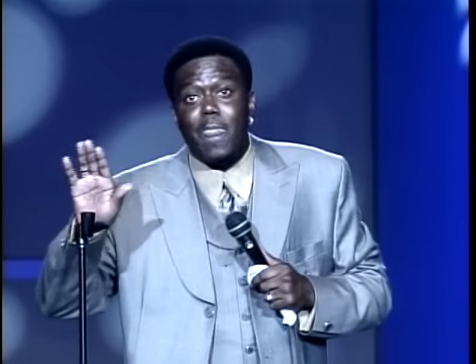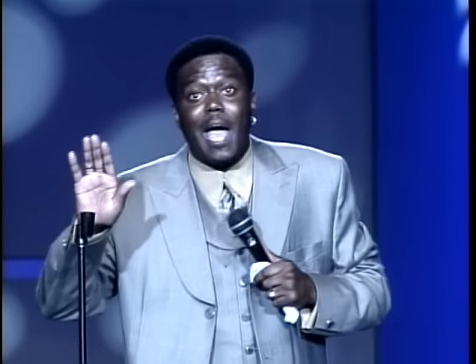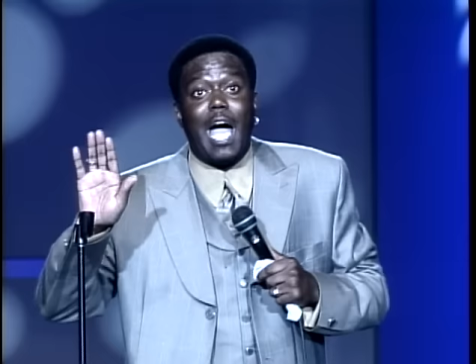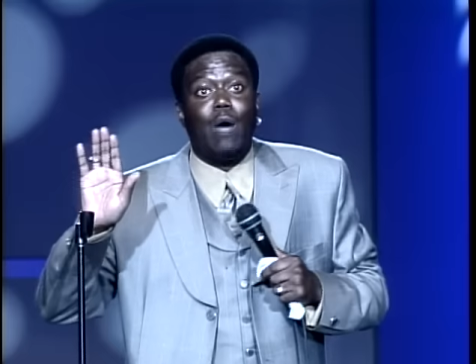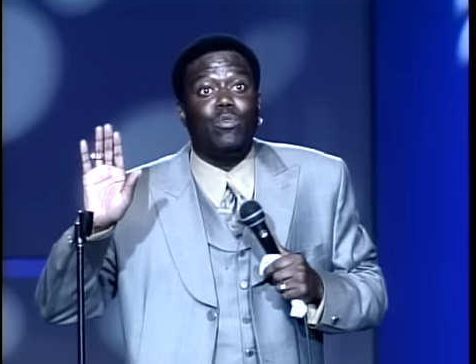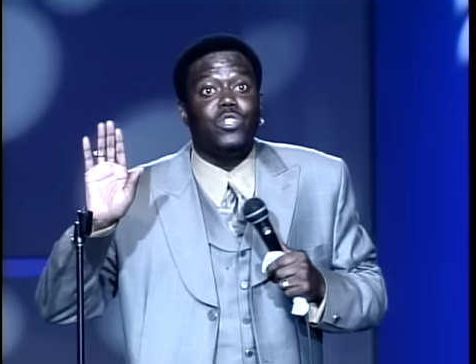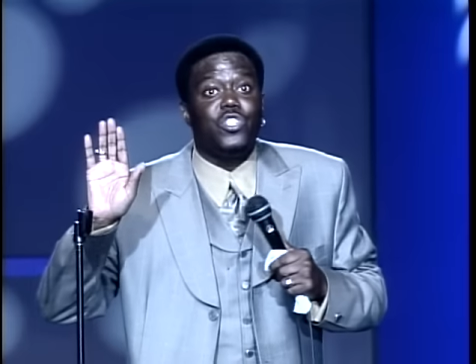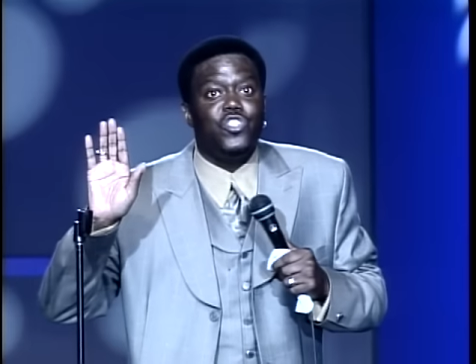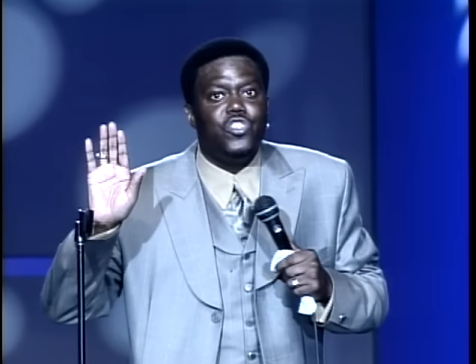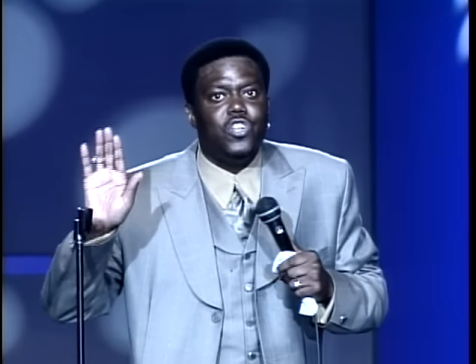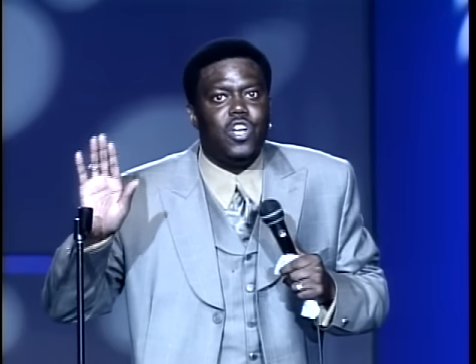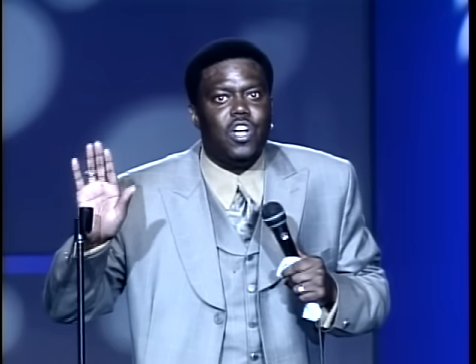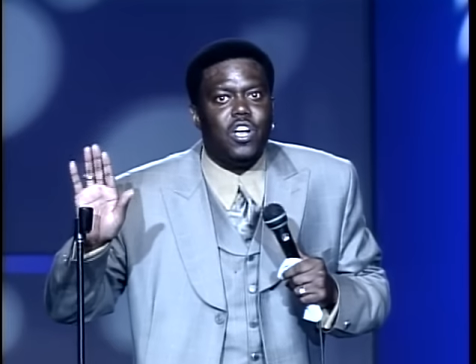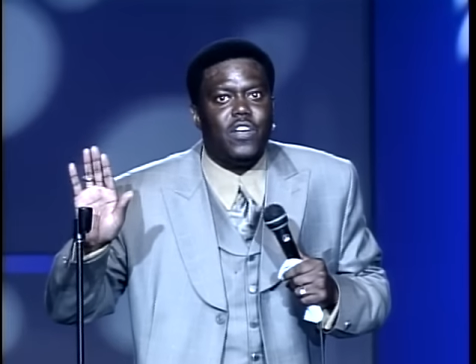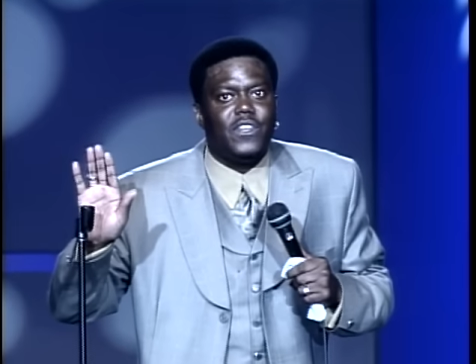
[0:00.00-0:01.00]
I was
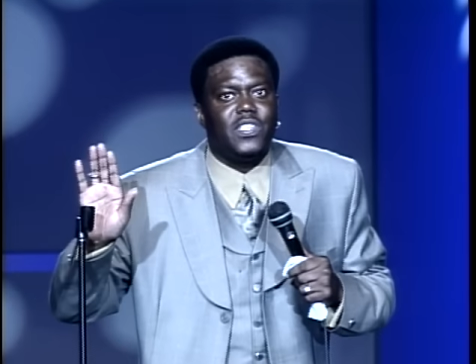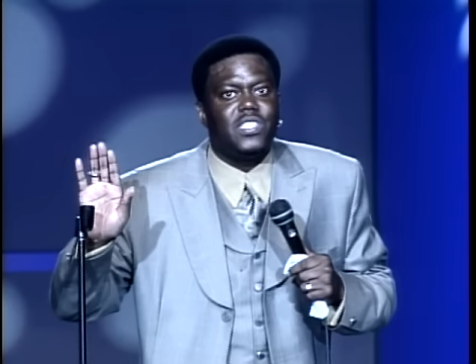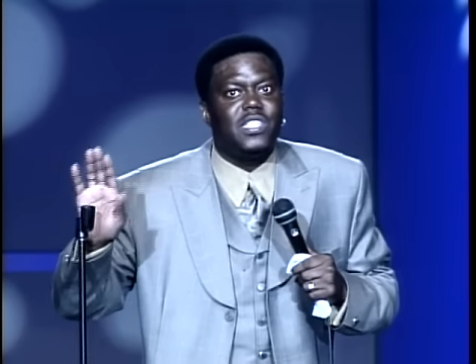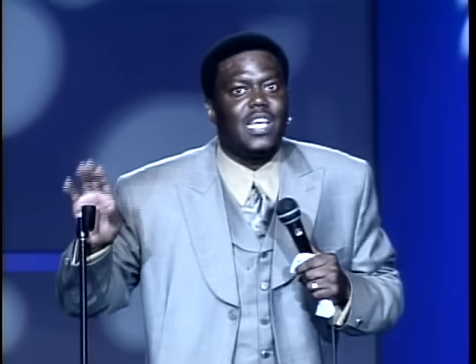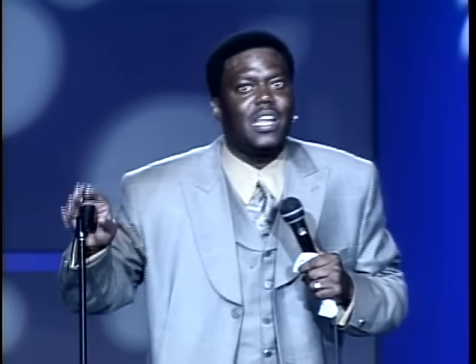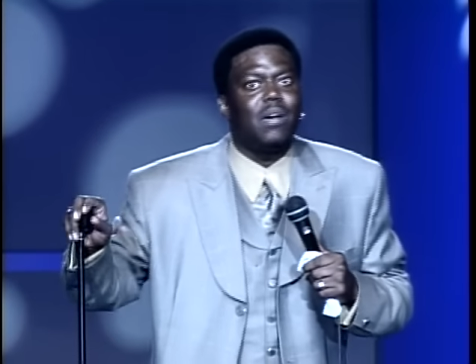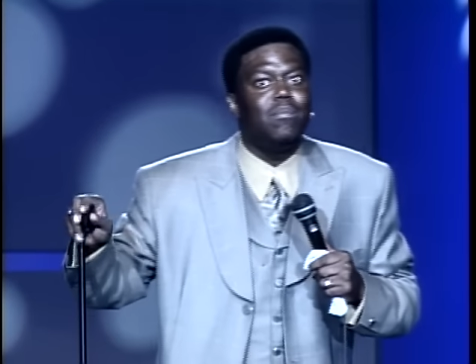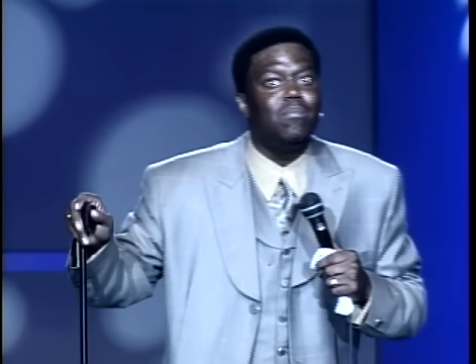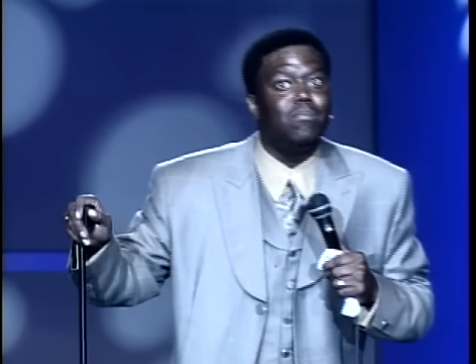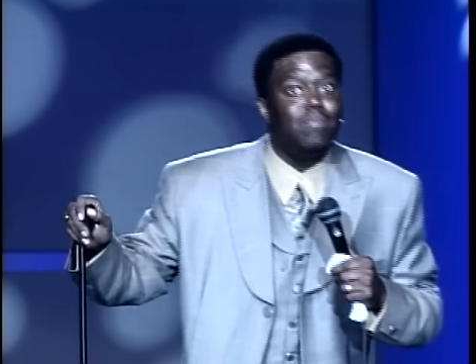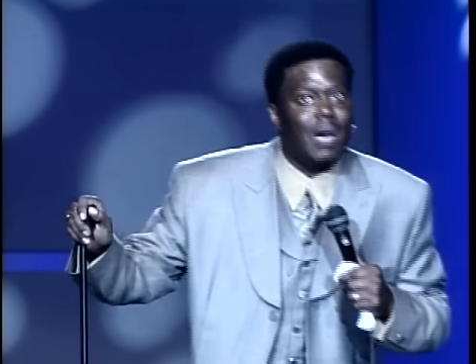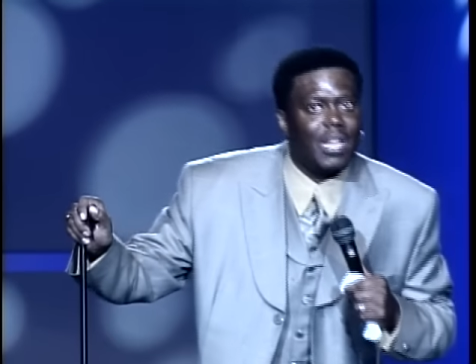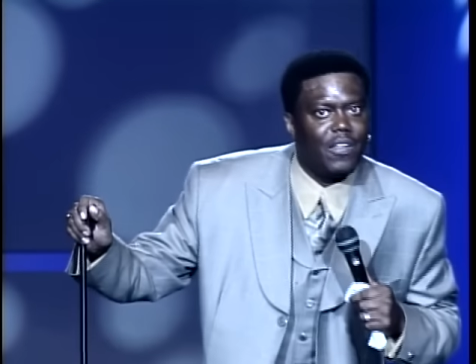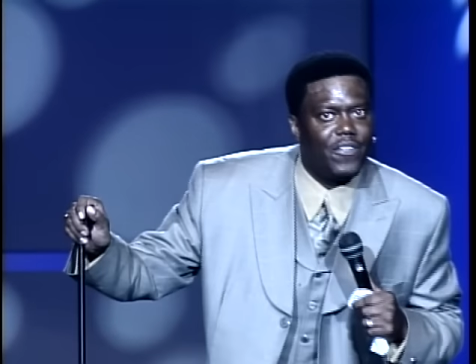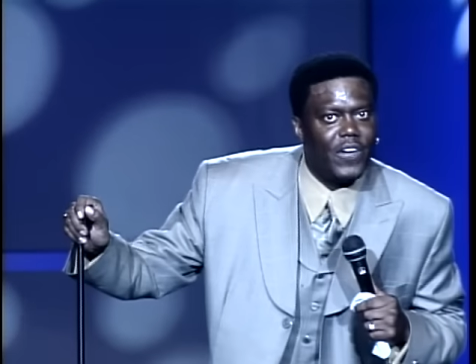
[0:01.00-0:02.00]
nervous than a
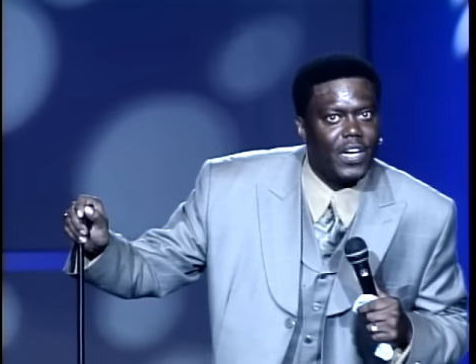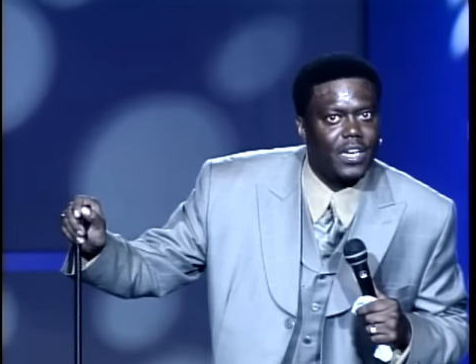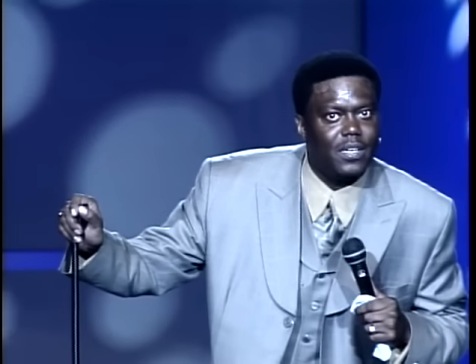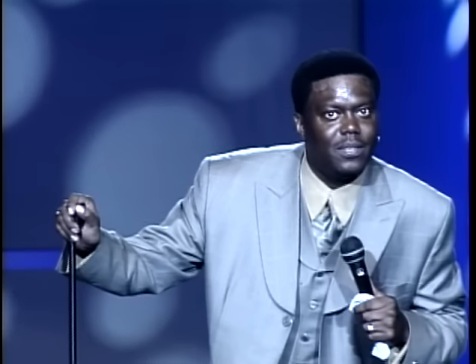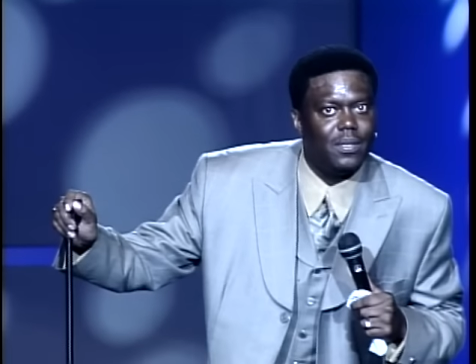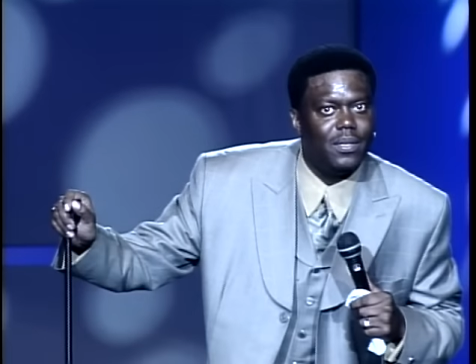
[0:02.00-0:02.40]
motherfucker.